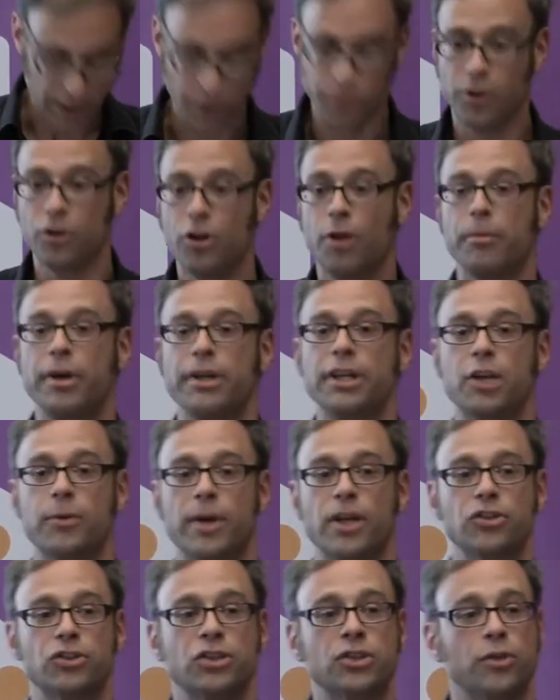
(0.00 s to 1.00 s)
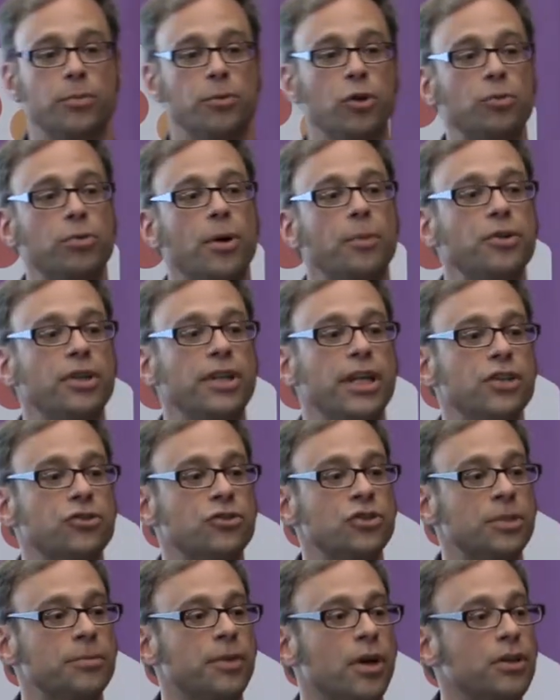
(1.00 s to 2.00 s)
There were not many questions for both
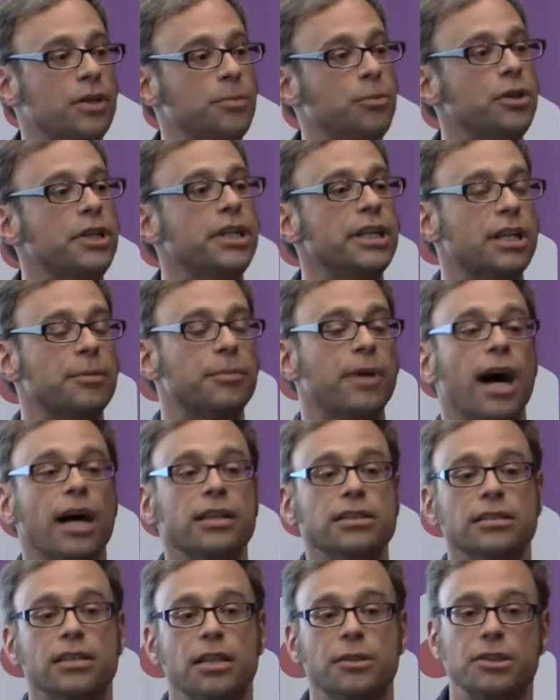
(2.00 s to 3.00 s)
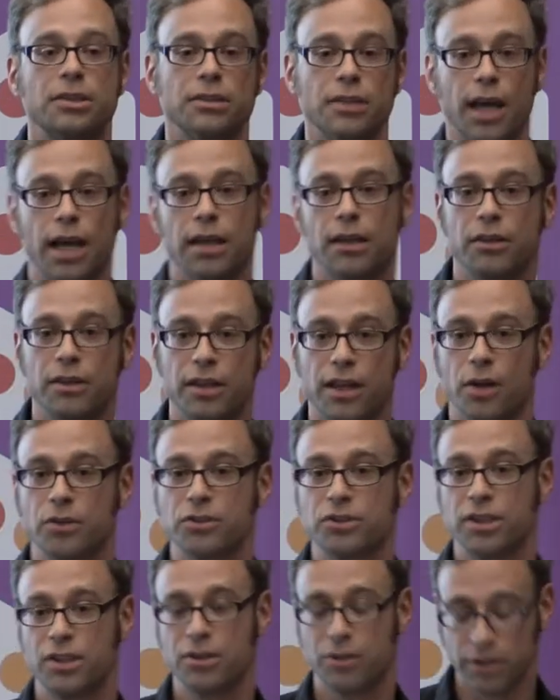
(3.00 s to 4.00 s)
populations about the political party that either the
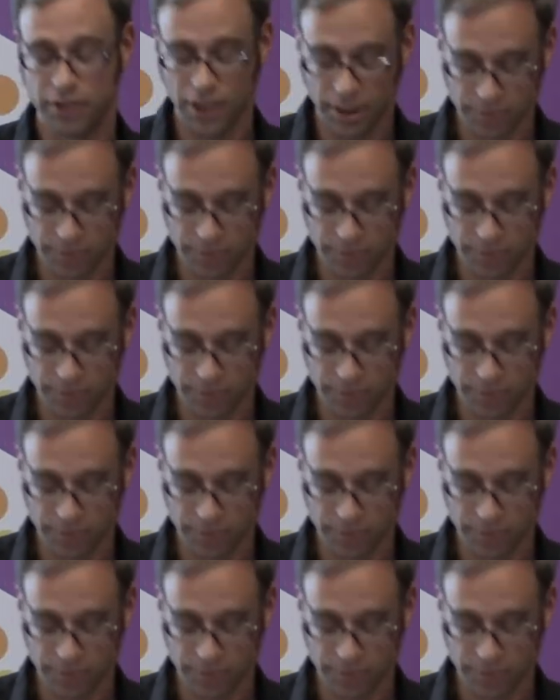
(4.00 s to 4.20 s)
councillor or the